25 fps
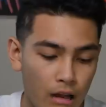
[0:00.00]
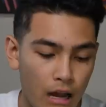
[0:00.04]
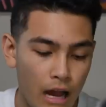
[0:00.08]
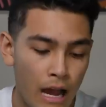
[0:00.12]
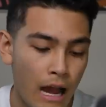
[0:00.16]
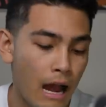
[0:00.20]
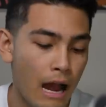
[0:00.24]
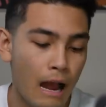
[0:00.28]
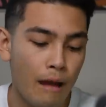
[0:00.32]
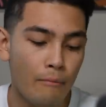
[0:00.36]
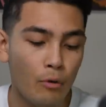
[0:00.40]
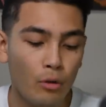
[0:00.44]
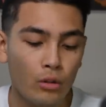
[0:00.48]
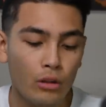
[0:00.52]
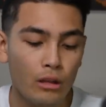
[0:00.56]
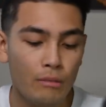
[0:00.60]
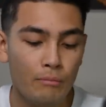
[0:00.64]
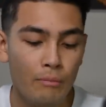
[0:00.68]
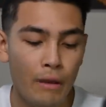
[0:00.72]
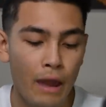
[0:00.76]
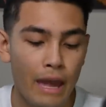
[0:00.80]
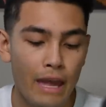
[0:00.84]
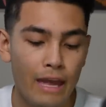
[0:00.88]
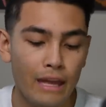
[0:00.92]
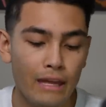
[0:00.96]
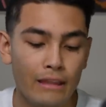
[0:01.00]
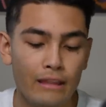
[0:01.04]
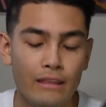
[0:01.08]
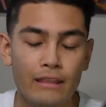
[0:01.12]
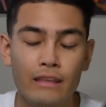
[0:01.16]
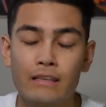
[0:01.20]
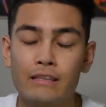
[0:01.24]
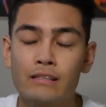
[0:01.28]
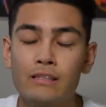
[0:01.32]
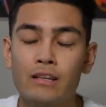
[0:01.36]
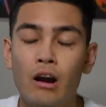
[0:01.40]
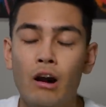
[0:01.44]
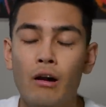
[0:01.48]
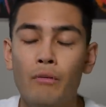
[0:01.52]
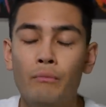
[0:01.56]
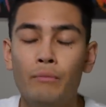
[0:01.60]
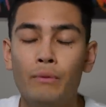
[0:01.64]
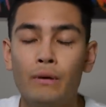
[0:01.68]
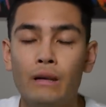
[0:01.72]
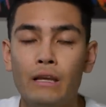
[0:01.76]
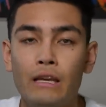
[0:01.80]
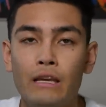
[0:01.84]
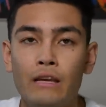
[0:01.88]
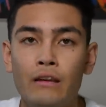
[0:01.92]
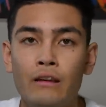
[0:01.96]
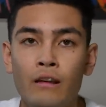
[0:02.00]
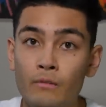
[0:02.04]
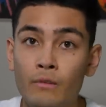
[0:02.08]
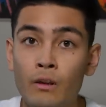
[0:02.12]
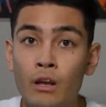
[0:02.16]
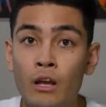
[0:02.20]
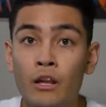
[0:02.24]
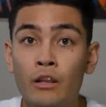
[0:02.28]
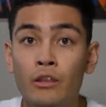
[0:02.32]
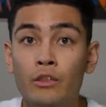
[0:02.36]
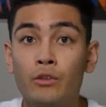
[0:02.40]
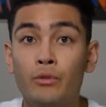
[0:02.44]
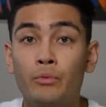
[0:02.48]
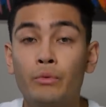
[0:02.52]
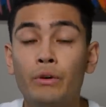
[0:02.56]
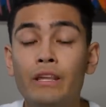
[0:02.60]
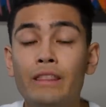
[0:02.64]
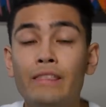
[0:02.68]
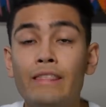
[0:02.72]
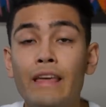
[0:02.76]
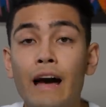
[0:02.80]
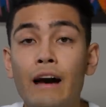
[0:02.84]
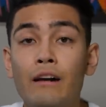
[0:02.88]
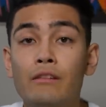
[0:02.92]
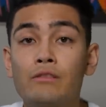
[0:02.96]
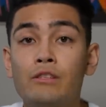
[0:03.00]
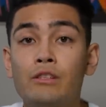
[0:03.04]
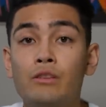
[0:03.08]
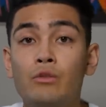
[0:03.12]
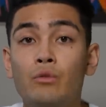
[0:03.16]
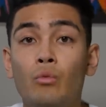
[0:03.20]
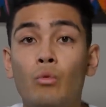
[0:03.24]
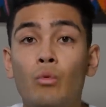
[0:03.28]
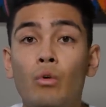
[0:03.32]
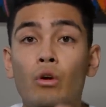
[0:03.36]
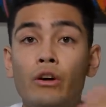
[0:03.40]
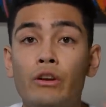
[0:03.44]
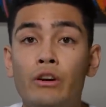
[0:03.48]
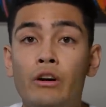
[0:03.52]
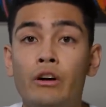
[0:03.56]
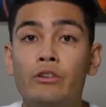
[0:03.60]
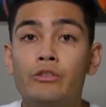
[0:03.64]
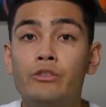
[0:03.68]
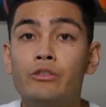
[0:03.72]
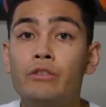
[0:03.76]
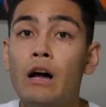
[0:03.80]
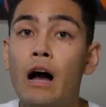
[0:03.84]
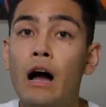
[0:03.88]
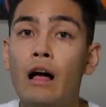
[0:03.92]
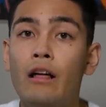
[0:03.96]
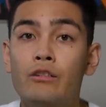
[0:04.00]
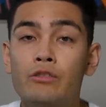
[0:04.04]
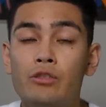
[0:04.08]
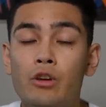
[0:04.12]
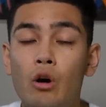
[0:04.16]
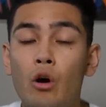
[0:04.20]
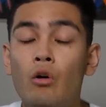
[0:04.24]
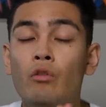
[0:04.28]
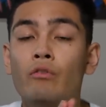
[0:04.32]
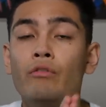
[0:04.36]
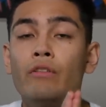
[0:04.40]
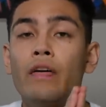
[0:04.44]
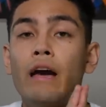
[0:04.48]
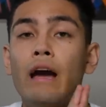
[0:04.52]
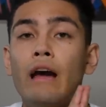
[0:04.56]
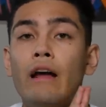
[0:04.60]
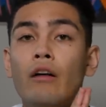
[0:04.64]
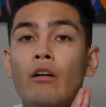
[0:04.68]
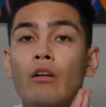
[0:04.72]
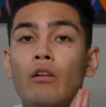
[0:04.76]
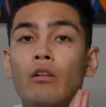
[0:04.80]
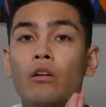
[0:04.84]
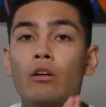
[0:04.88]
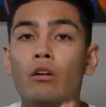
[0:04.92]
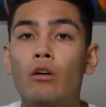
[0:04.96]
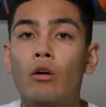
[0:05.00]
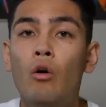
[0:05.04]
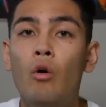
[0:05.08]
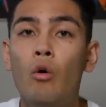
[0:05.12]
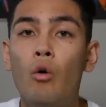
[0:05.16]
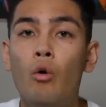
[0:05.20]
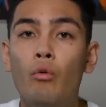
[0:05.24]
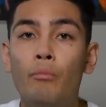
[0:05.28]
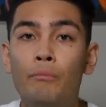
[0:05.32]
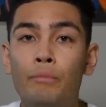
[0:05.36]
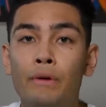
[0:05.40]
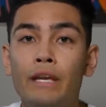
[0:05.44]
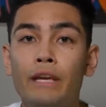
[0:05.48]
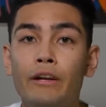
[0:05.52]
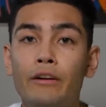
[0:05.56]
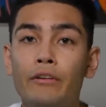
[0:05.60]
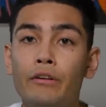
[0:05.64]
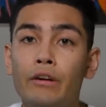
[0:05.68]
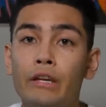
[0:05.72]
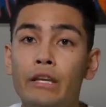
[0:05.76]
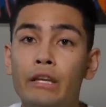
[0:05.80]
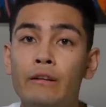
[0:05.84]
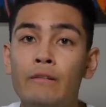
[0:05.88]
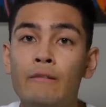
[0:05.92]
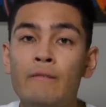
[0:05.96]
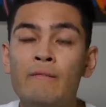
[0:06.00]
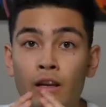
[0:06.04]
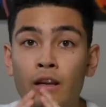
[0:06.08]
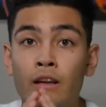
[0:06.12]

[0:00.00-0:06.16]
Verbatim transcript: I'm only paying this company $3,100 over that whole period.